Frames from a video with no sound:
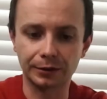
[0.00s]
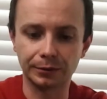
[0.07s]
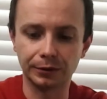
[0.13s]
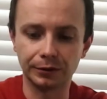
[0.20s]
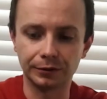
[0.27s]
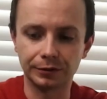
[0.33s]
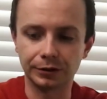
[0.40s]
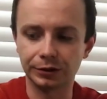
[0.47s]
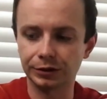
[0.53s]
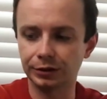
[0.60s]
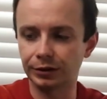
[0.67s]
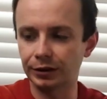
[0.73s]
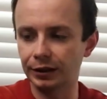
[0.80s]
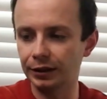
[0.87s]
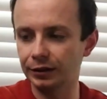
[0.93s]
1 version,
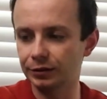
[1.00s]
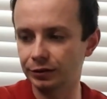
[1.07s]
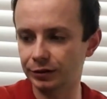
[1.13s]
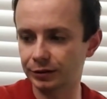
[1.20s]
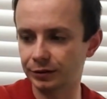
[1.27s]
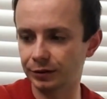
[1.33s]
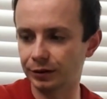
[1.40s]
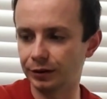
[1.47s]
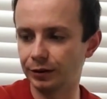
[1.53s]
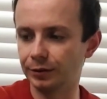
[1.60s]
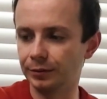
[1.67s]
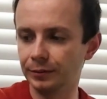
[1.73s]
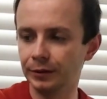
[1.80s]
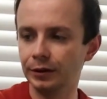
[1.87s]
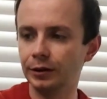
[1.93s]
okay? Just so you know.
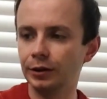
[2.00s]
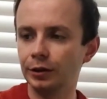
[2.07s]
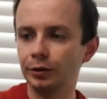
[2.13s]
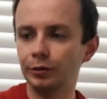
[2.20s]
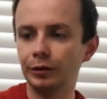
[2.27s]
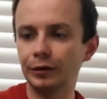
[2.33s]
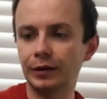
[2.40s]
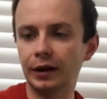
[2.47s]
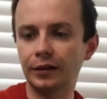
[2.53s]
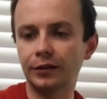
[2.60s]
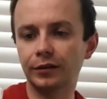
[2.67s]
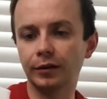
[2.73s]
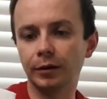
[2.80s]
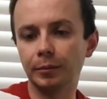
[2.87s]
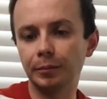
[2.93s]
We've got
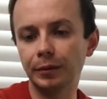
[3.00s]
some